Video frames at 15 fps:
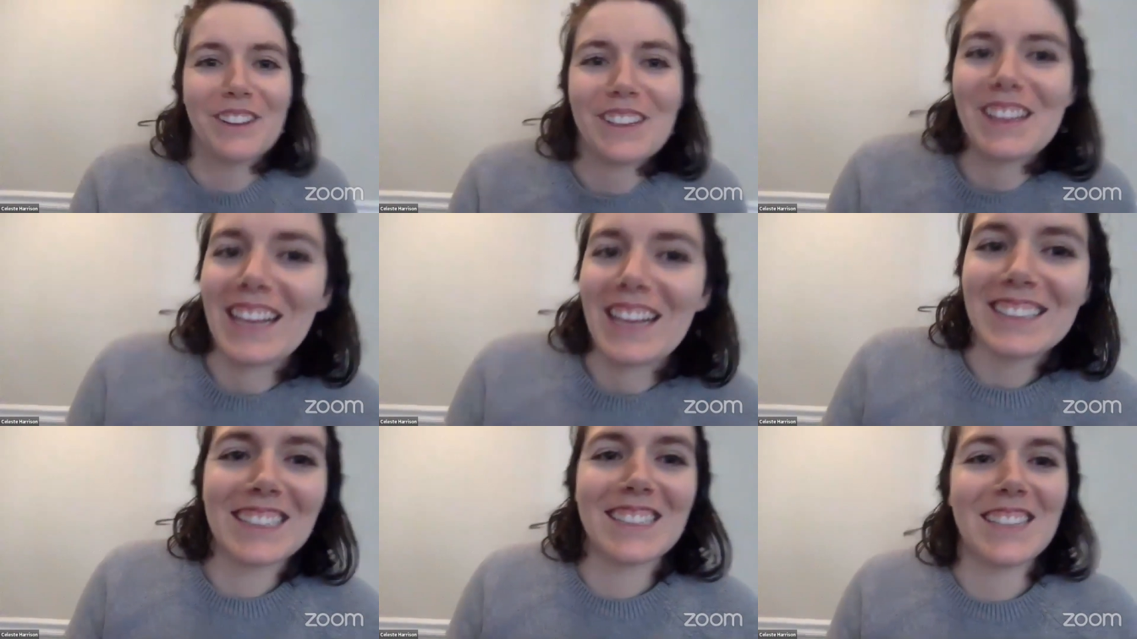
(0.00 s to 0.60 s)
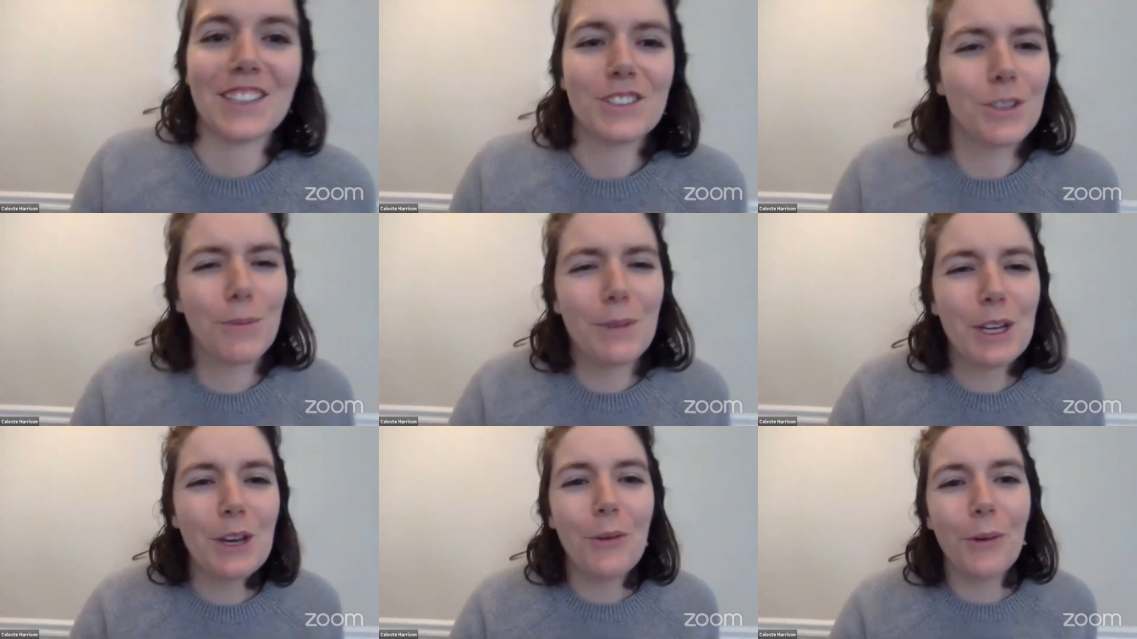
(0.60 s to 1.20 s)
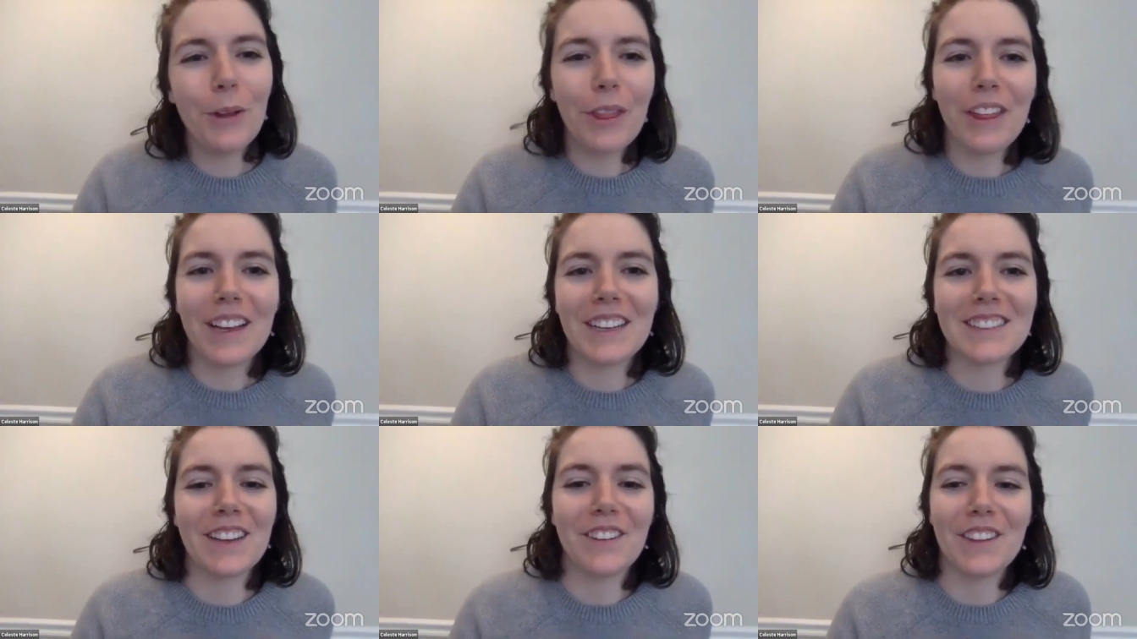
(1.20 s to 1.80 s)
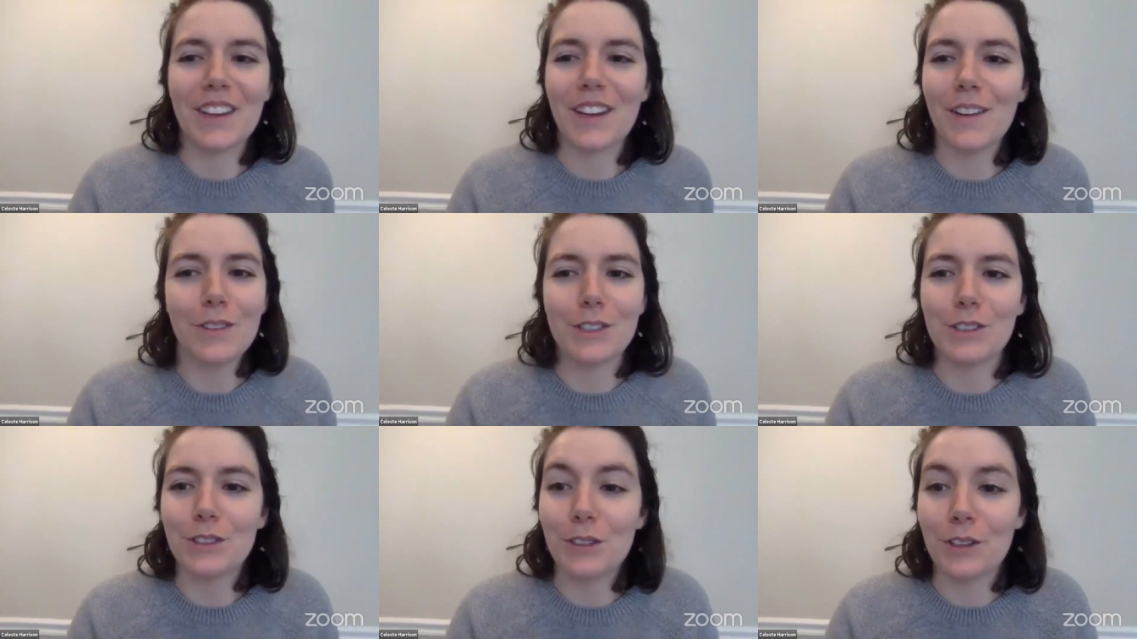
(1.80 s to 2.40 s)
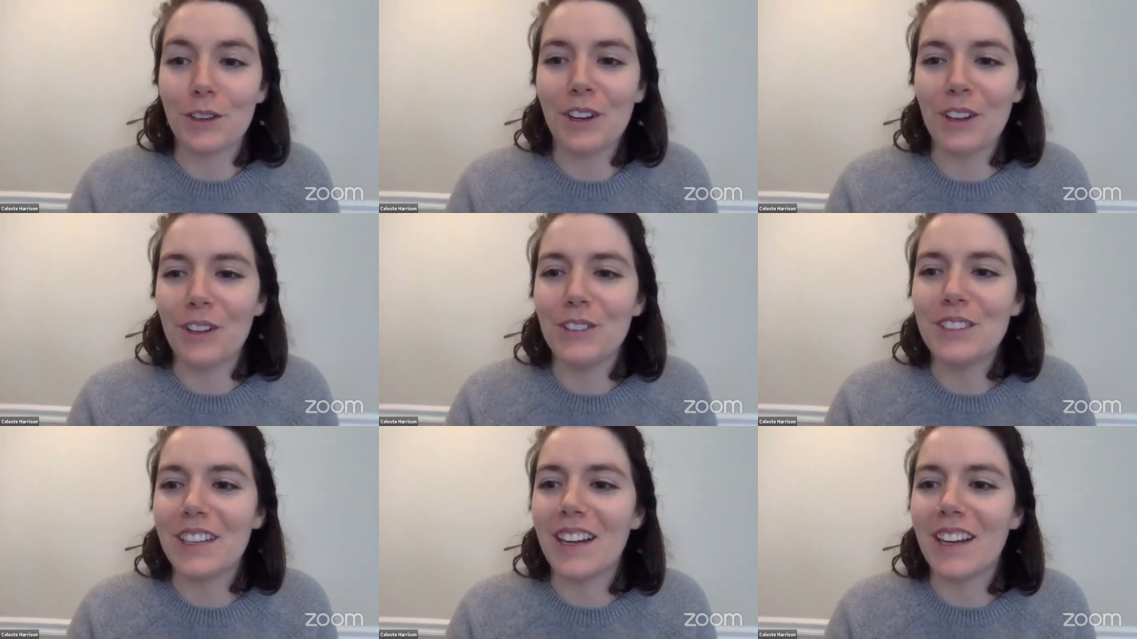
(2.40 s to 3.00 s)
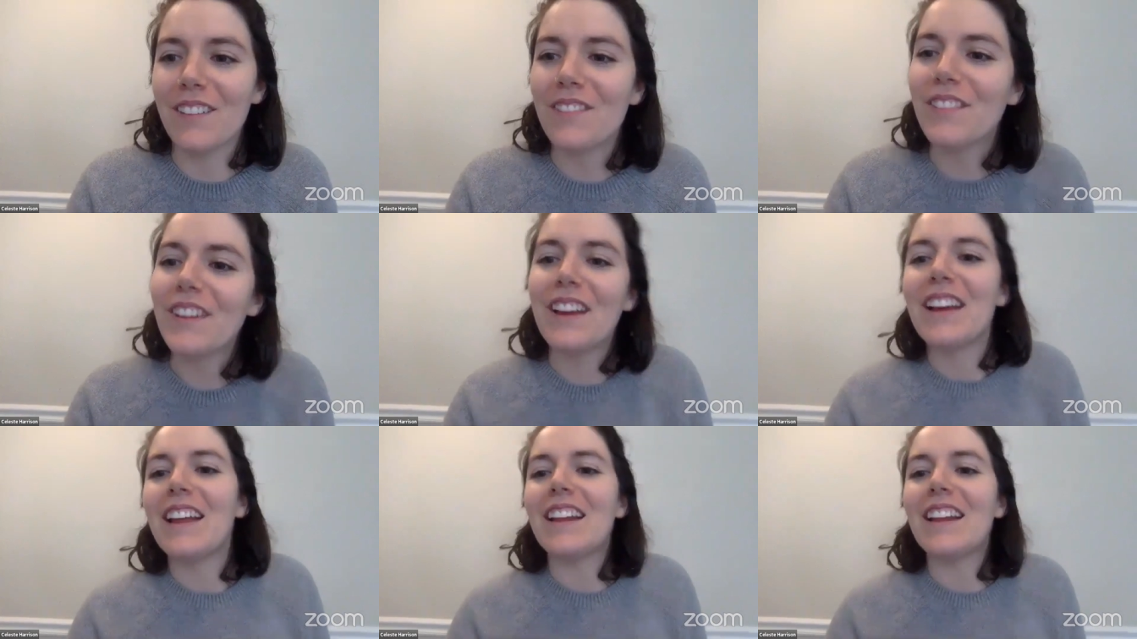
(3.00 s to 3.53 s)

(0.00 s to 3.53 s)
of good lessons. There's so many cool things out there if you just look close enough. Yeah.